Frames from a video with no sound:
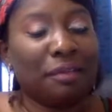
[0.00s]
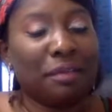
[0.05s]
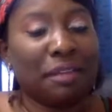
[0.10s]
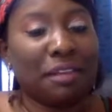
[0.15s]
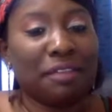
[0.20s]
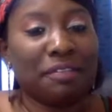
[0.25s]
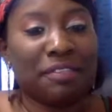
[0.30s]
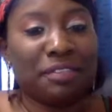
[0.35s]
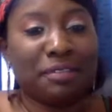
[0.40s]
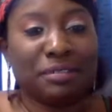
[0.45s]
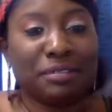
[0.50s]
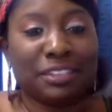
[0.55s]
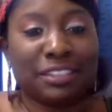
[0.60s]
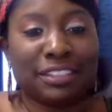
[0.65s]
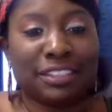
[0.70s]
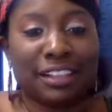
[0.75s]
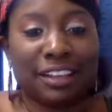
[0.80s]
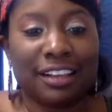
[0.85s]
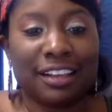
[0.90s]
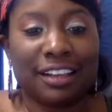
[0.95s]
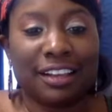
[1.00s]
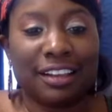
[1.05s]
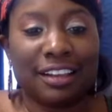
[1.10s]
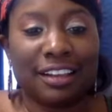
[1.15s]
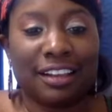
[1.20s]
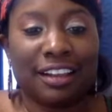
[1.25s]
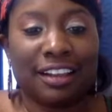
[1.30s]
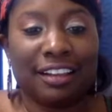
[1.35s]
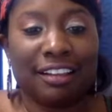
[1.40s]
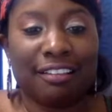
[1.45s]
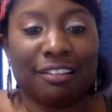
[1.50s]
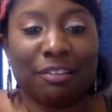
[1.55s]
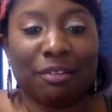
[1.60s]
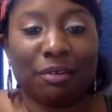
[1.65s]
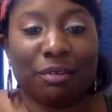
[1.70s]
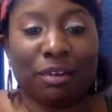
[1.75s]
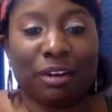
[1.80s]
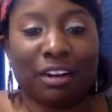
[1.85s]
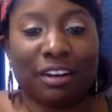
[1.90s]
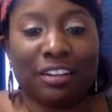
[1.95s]
If it was good
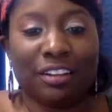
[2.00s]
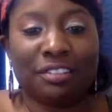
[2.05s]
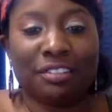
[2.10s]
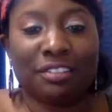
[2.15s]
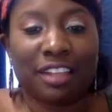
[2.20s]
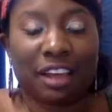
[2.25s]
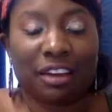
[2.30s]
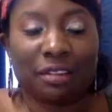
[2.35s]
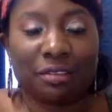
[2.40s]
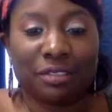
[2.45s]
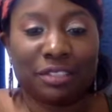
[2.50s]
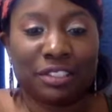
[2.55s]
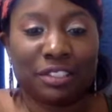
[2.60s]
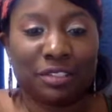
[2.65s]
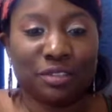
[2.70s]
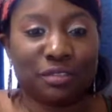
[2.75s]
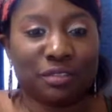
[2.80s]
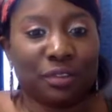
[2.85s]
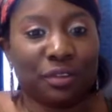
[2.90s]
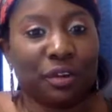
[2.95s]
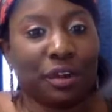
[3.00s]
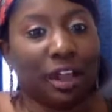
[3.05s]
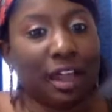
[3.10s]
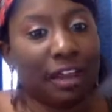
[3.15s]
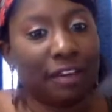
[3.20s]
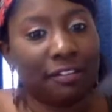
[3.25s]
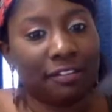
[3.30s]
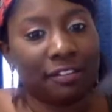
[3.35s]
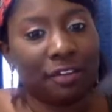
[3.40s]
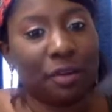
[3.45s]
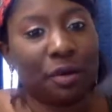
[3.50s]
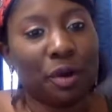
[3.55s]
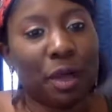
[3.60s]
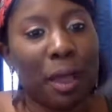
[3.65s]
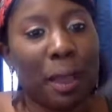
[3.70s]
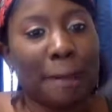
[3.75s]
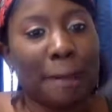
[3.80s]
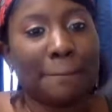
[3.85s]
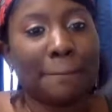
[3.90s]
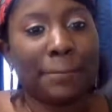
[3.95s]
or you thought it was useful or helpful,
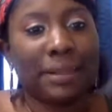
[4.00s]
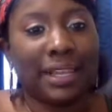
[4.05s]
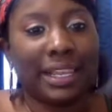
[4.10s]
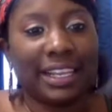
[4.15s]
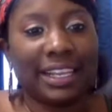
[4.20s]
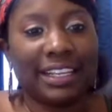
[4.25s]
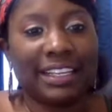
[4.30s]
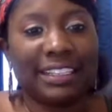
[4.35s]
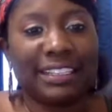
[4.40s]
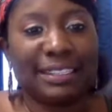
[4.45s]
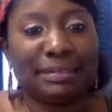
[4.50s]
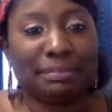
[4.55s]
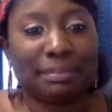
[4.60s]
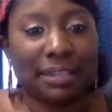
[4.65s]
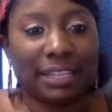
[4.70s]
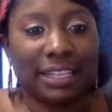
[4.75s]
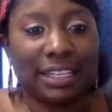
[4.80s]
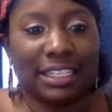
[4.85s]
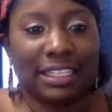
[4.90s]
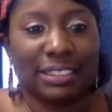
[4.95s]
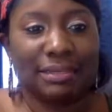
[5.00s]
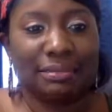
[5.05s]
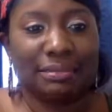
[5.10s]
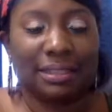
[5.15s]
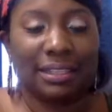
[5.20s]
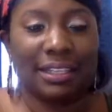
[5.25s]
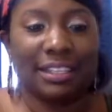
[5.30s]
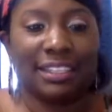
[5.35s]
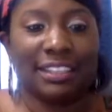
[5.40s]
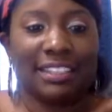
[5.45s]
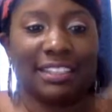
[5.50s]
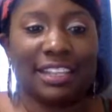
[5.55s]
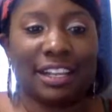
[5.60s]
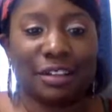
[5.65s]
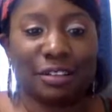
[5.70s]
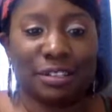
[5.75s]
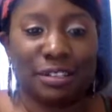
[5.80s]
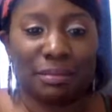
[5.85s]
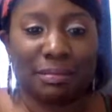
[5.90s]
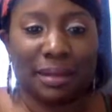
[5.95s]
please, please, please
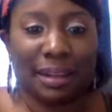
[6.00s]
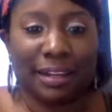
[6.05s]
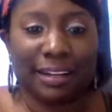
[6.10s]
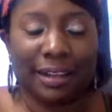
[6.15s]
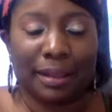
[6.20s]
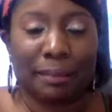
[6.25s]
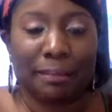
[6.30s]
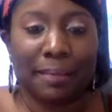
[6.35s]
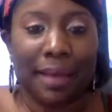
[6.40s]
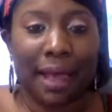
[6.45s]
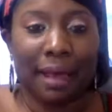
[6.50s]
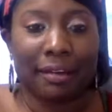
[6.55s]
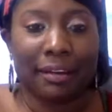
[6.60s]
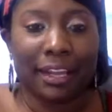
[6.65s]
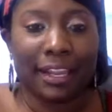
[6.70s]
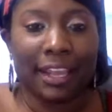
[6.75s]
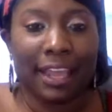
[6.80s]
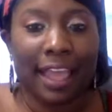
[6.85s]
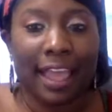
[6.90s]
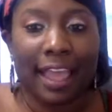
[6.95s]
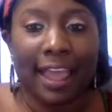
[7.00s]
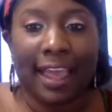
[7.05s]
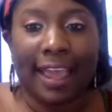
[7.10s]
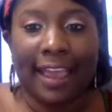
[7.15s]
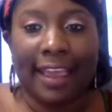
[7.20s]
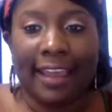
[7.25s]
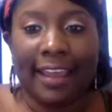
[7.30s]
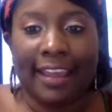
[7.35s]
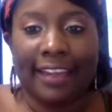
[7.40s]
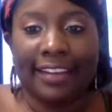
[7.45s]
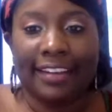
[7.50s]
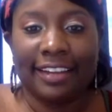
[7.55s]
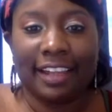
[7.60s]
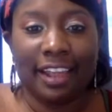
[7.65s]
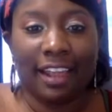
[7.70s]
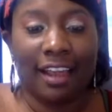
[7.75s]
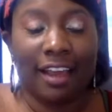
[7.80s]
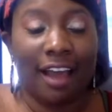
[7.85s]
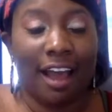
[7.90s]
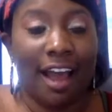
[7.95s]
tell somebody about it. And
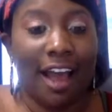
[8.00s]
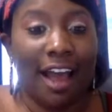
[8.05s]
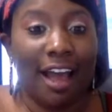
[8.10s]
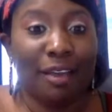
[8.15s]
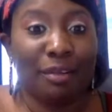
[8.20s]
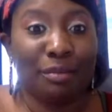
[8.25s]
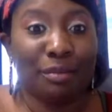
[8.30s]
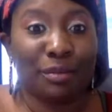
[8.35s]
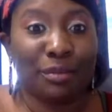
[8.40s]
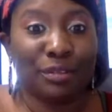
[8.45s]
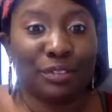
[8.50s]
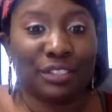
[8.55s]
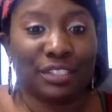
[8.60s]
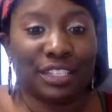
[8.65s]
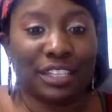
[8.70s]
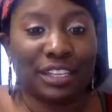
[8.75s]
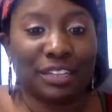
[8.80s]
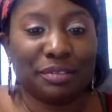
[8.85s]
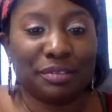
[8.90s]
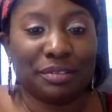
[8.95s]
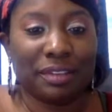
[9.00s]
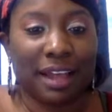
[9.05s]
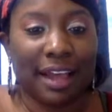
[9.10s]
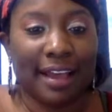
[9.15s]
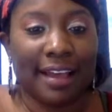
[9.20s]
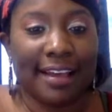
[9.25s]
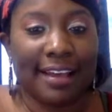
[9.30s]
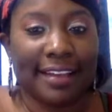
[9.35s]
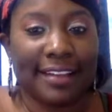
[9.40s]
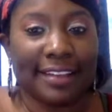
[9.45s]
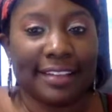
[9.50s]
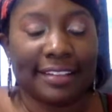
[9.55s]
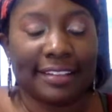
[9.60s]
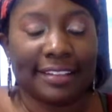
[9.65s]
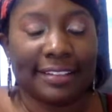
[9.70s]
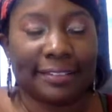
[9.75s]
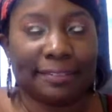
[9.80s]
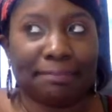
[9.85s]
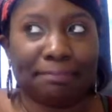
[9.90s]
I will see you guys.